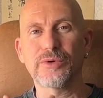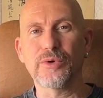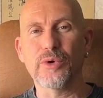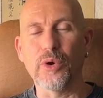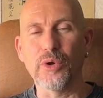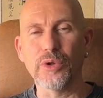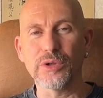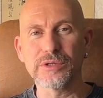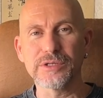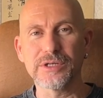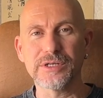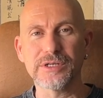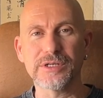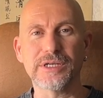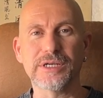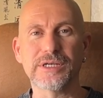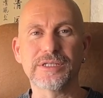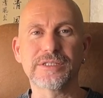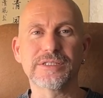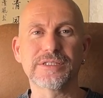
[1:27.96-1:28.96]
older,
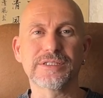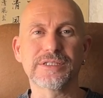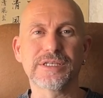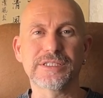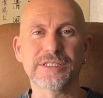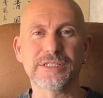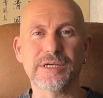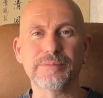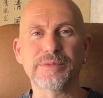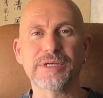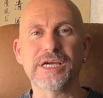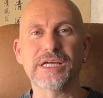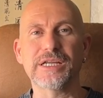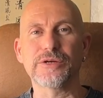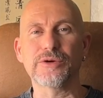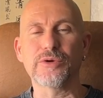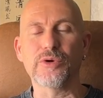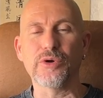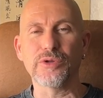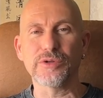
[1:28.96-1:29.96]
and as I'm getting
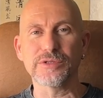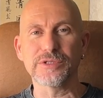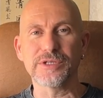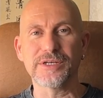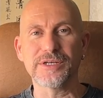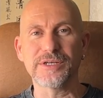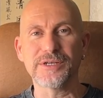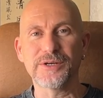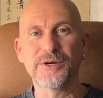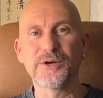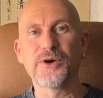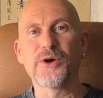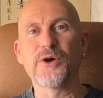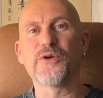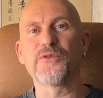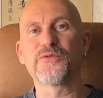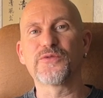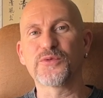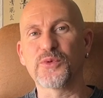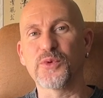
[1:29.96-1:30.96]
older,
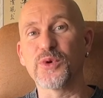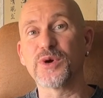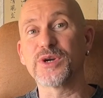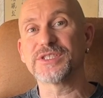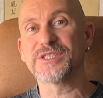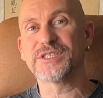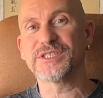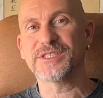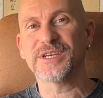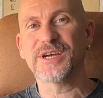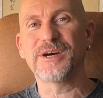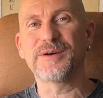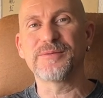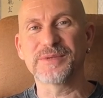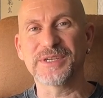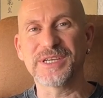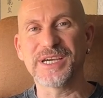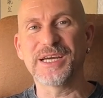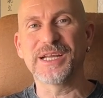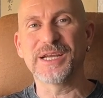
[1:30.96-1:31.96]
of course, I'm
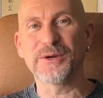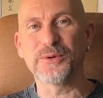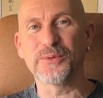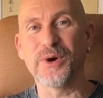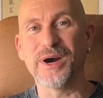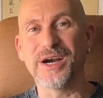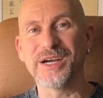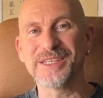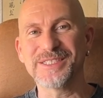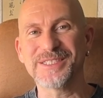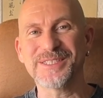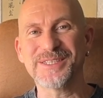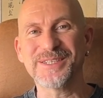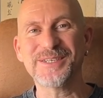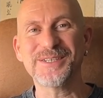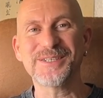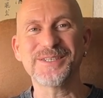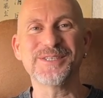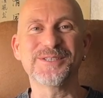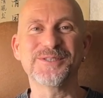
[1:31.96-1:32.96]
getting
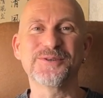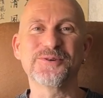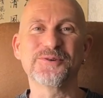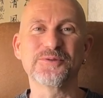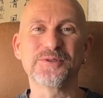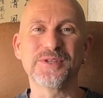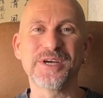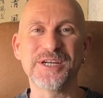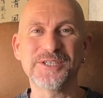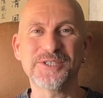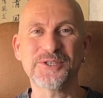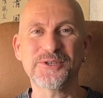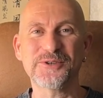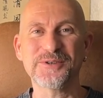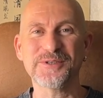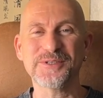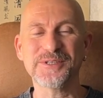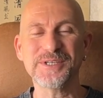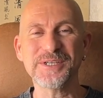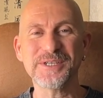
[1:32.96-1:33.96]
wiser,
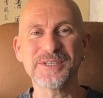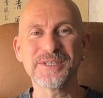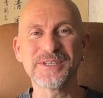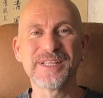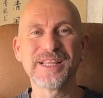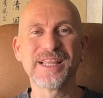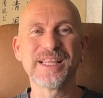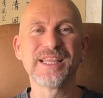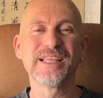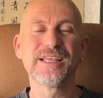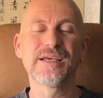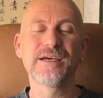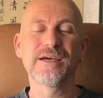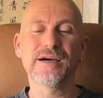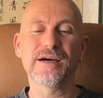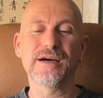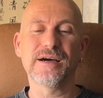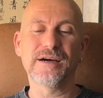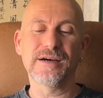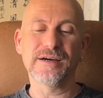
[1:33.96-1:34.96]
naturally.
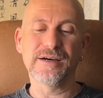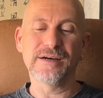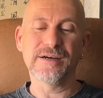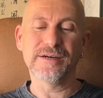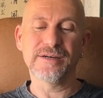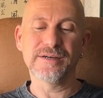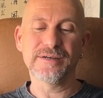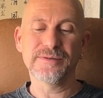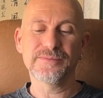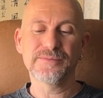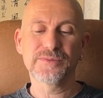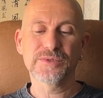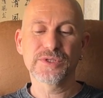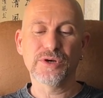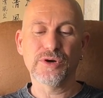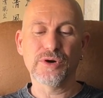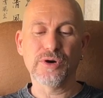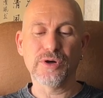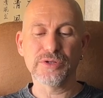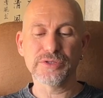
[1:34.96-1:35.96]
Uh,
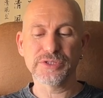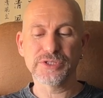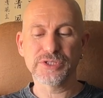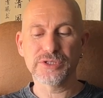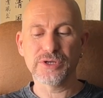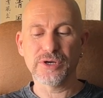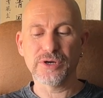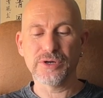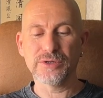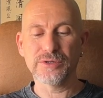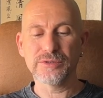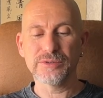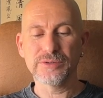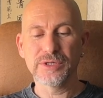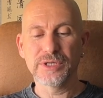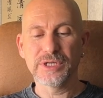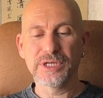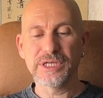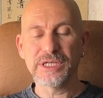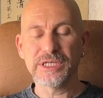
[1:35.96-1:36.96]
Also,
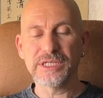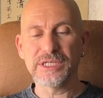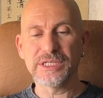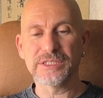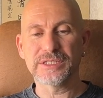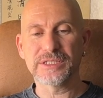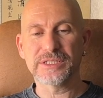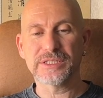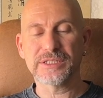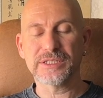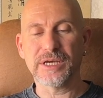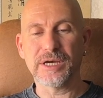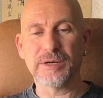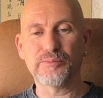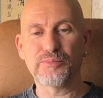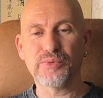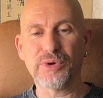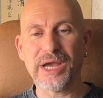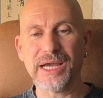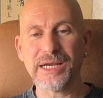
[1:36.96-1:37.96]
it's a
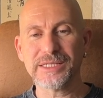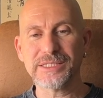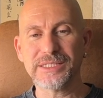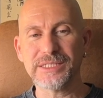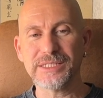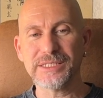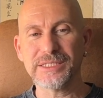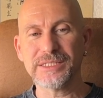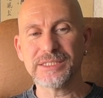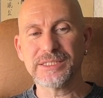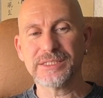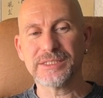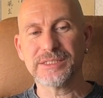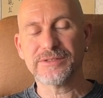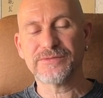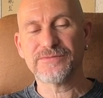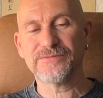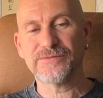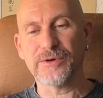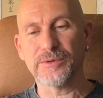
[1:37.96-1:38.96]

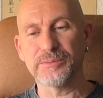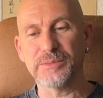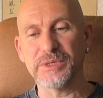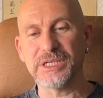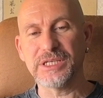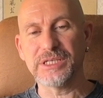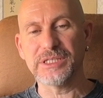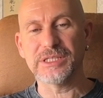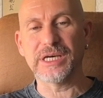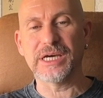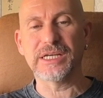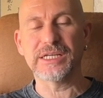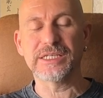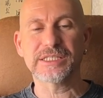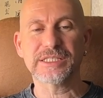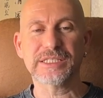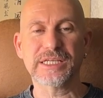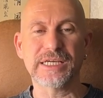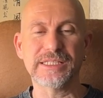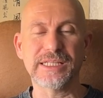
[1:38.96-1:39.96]
practice for me that
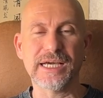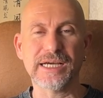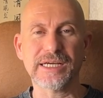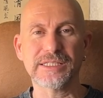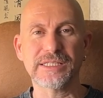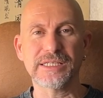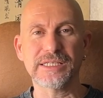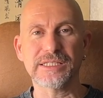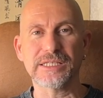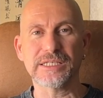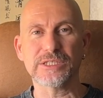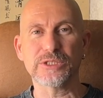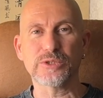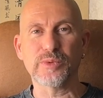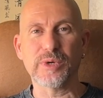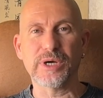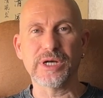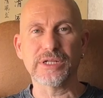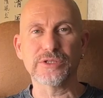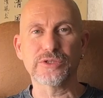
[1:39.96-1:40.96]
is connected as
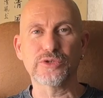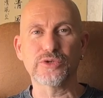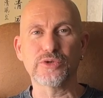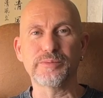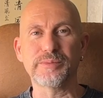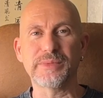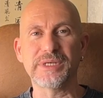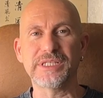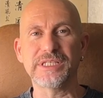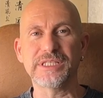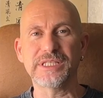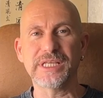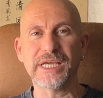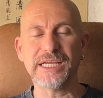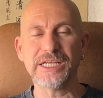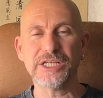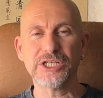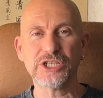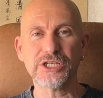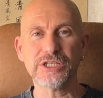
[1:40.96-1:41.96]
well to
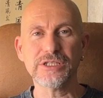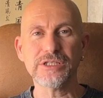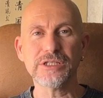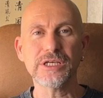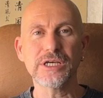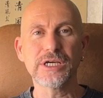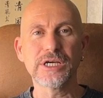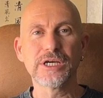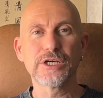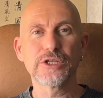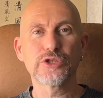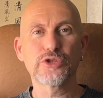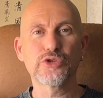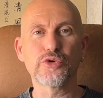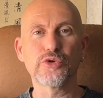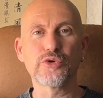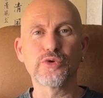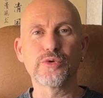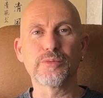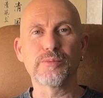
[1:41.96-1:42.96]
meditation,
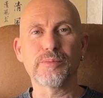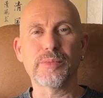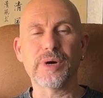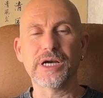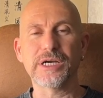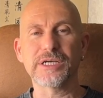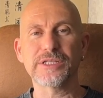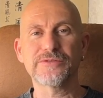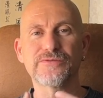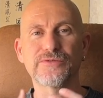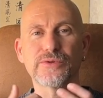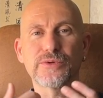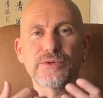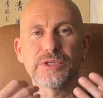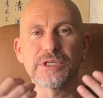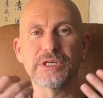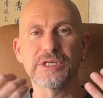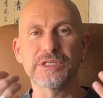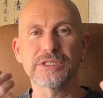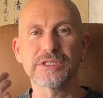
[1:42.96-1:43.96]
to
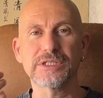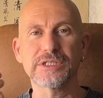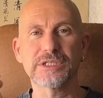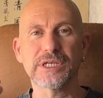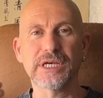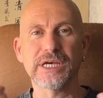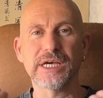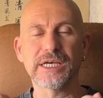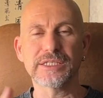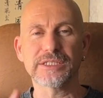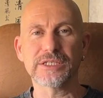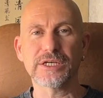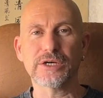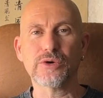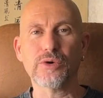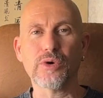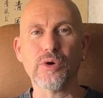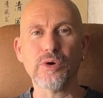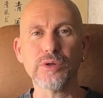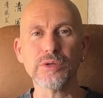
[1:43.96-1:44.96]
mindfulness as a
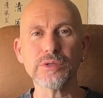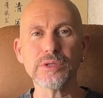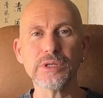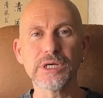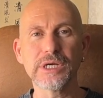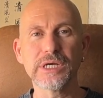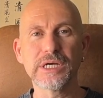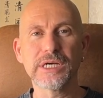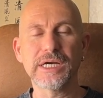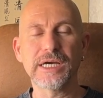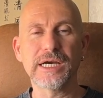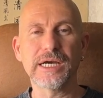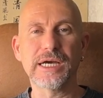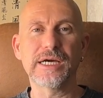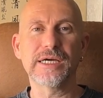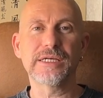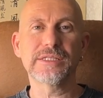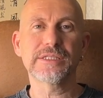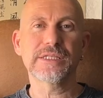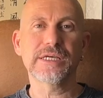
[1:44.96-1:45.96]
whole.
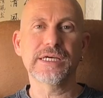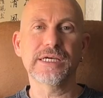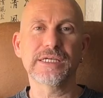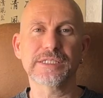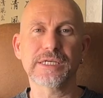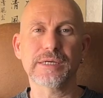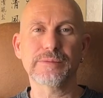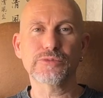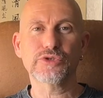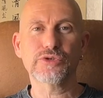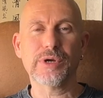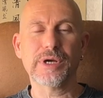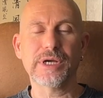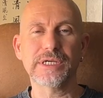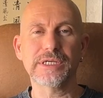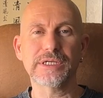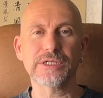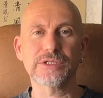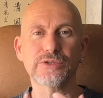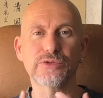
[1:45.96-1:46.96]
And as I'm
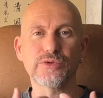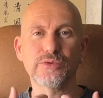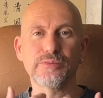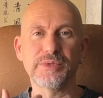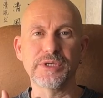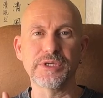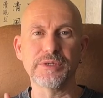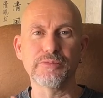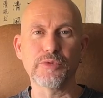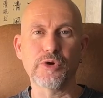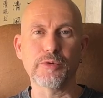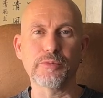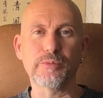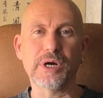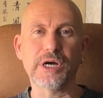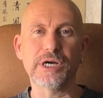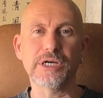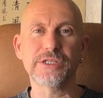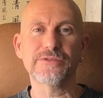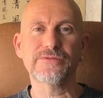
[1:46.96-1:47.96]
trying to be more
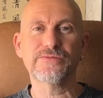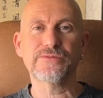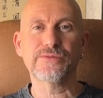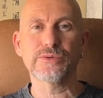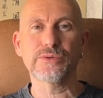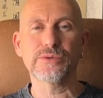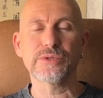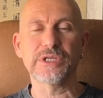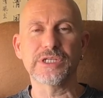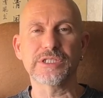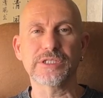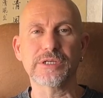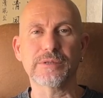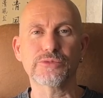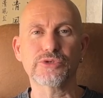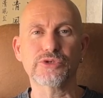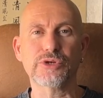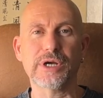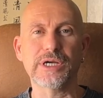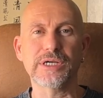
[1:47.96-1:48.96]
mindful, as I'm
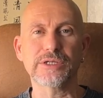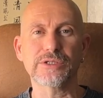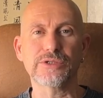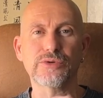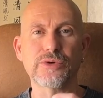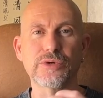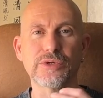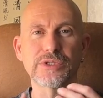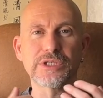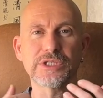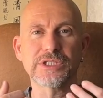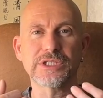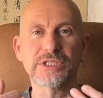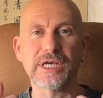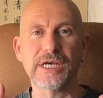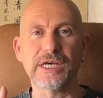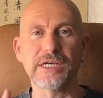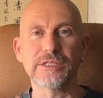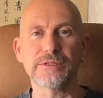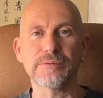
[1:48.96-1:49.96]
trying to
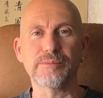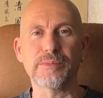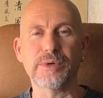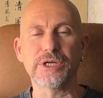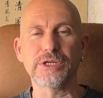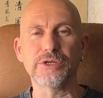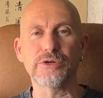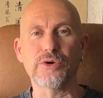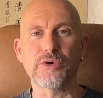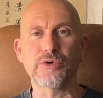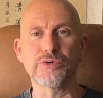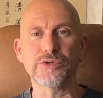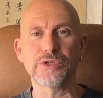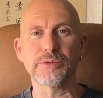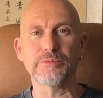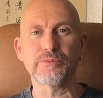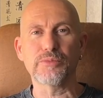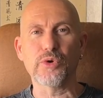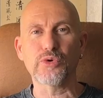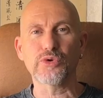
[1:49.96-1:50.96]
understand my own
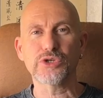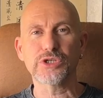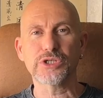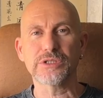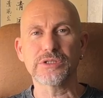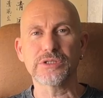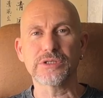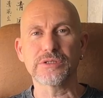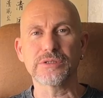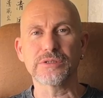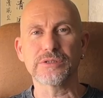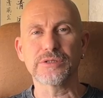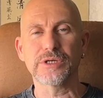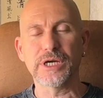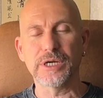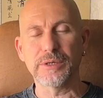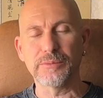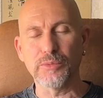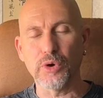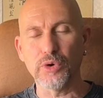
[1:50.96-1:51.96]
emotional
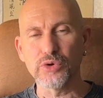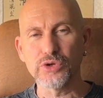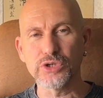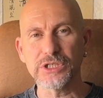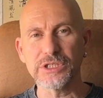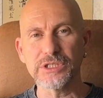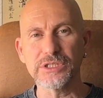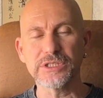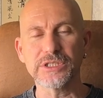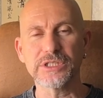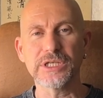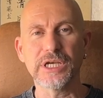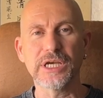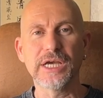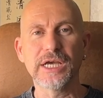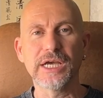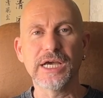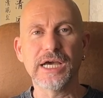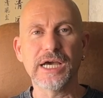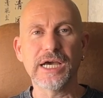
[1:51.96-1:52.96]
emotions
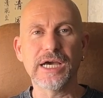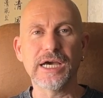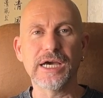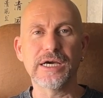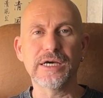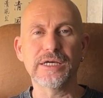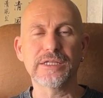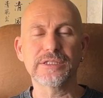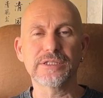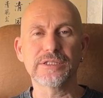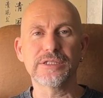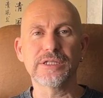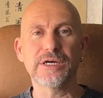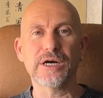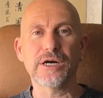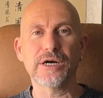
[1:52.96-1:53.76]
and